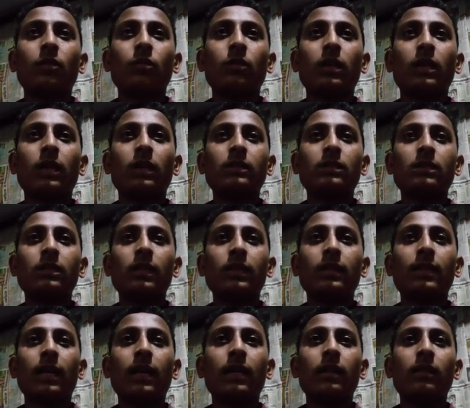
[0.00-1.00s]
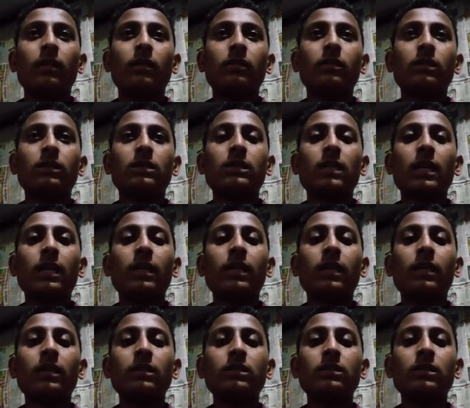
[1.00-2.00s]
we can say that the
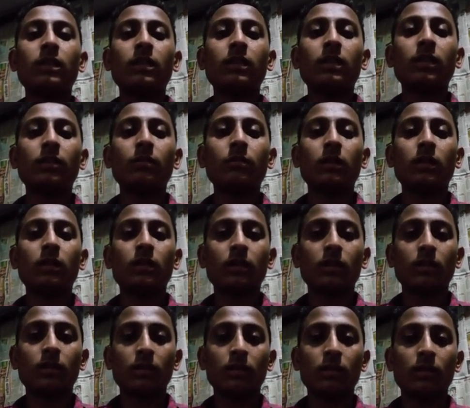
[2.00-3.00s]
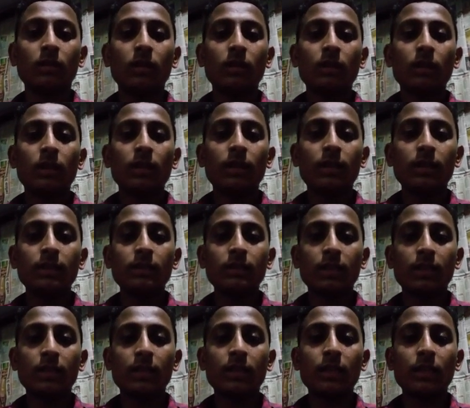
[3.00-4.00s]
static is nothing but it is
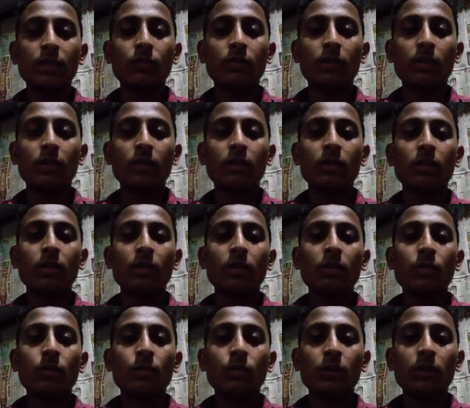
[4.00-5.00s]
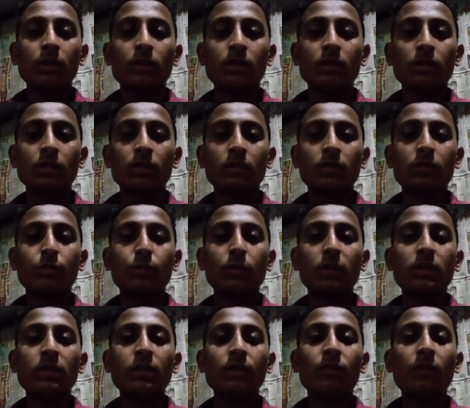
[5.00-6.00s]
a keyword which
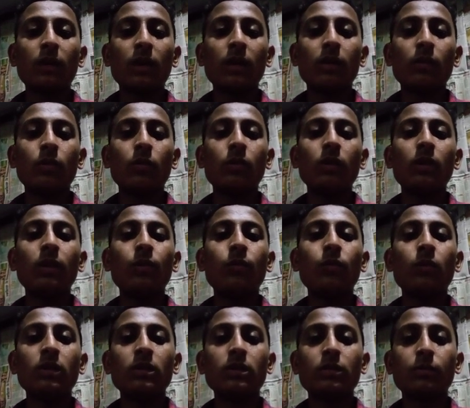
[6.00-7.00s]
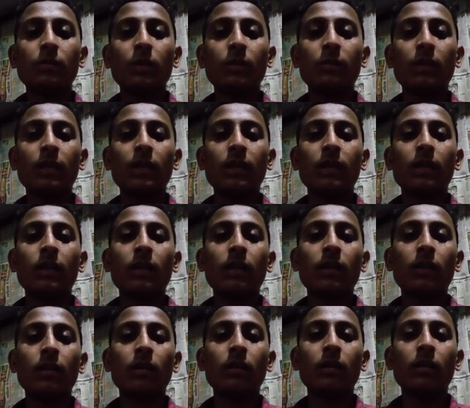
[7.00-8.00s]
specify only one's memory
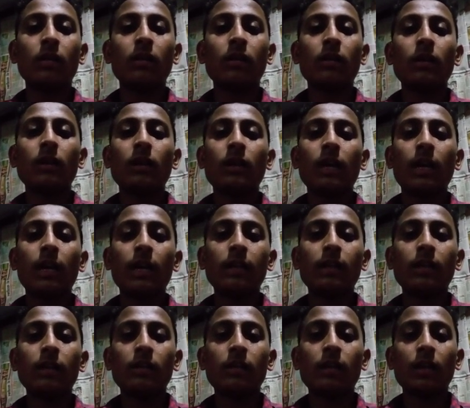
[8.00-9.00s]
at the